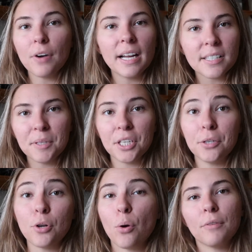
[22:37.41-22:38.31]
find something if
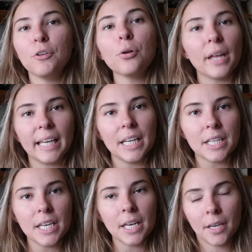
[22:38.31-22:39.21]
you don't like
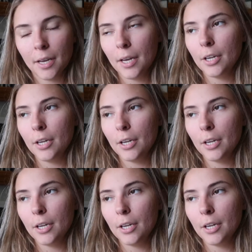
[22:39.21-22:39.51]
anything,